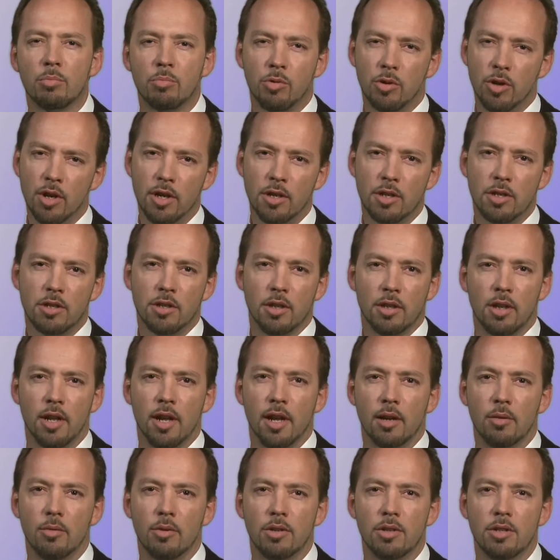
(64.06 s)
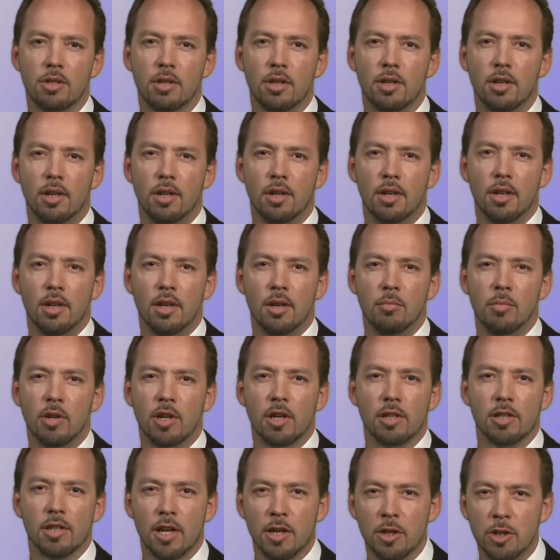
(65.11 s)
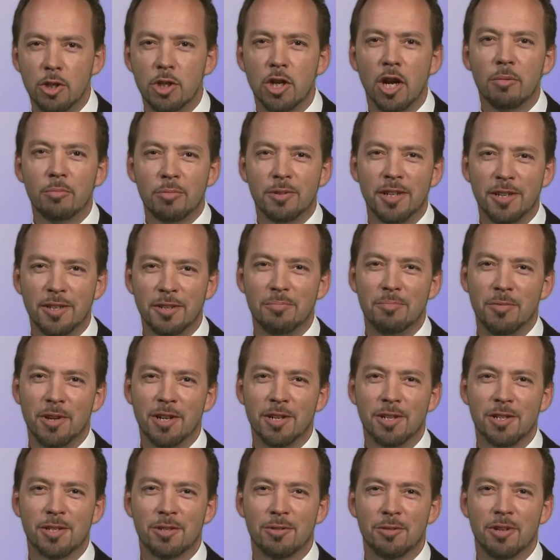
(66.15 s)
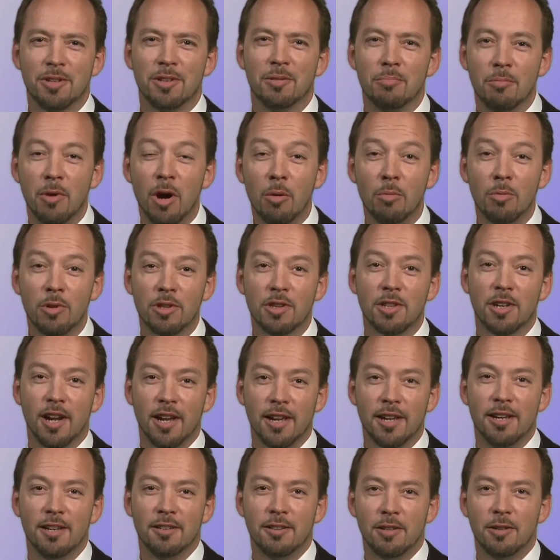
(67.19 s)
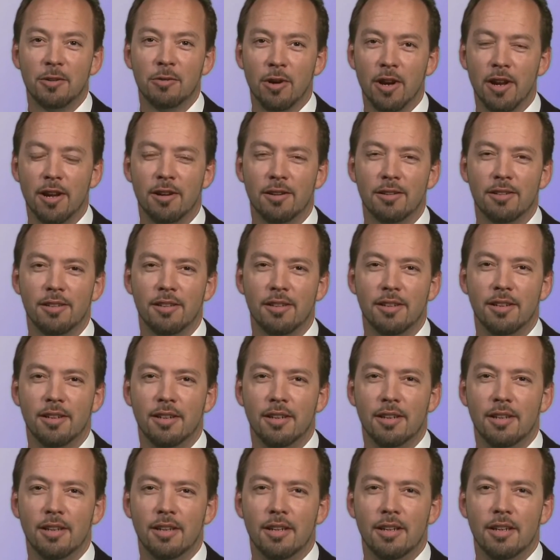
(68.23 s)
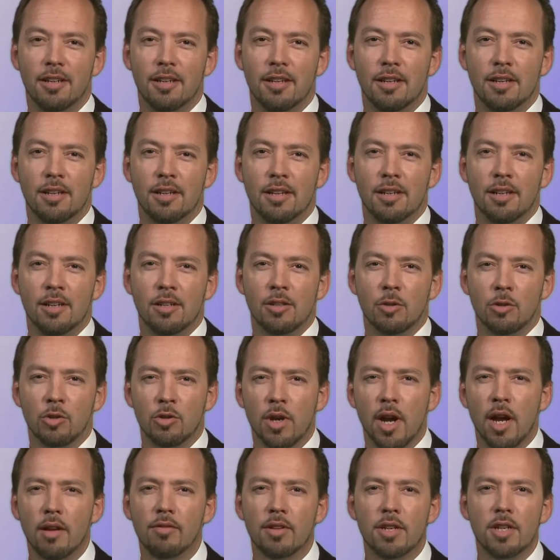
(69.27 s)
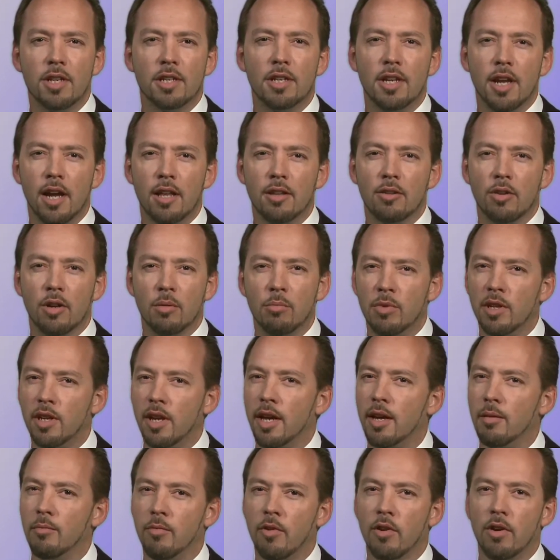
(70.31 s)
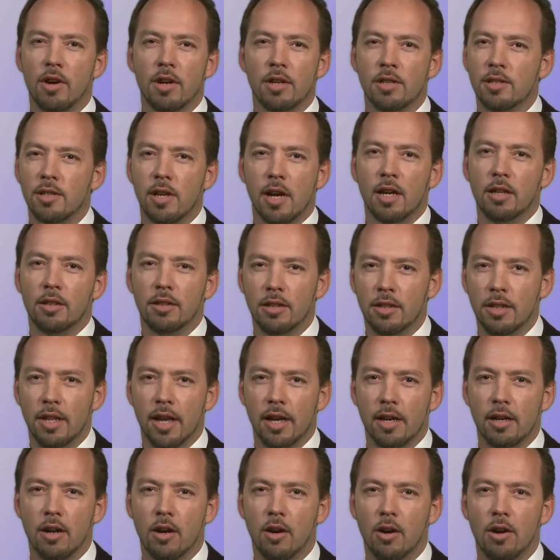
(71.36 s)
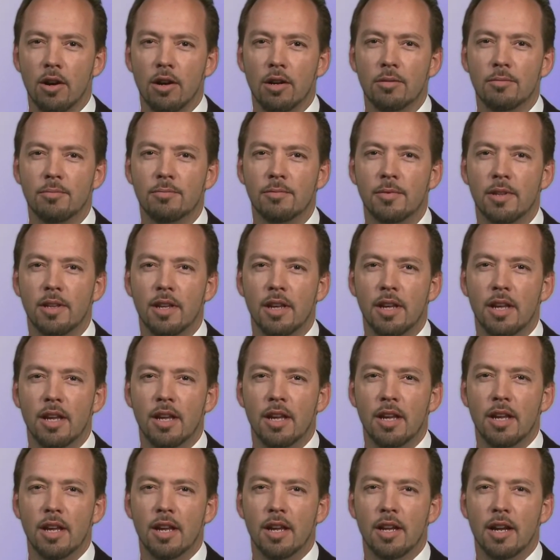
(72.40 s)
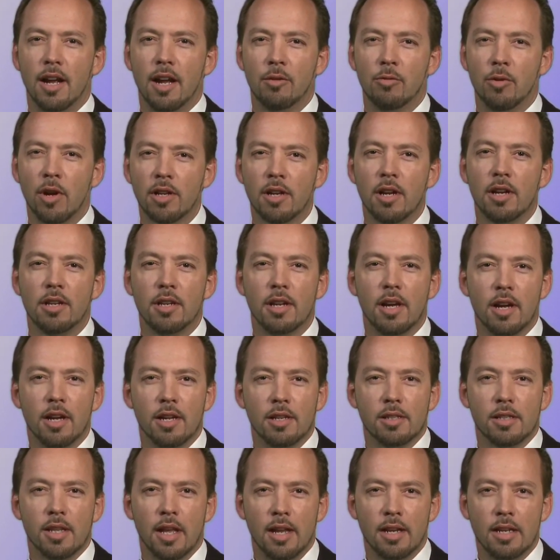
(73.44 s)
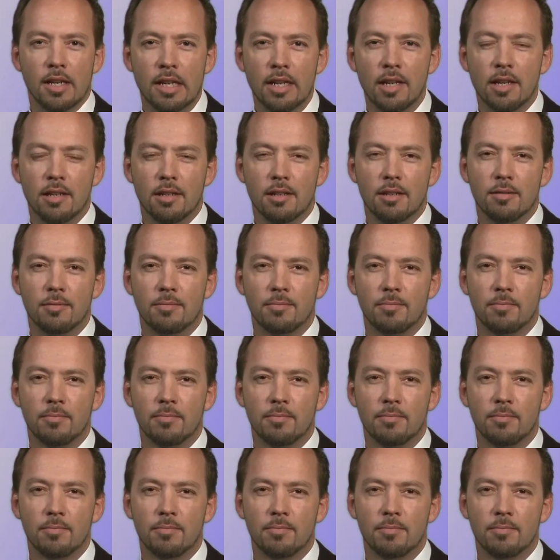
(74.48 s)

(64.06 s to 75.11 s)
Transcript: preach in the language, because I jumped into ministry the moment that I hit the ground. So traveling together, it became very silent in that car, and I recognized that need.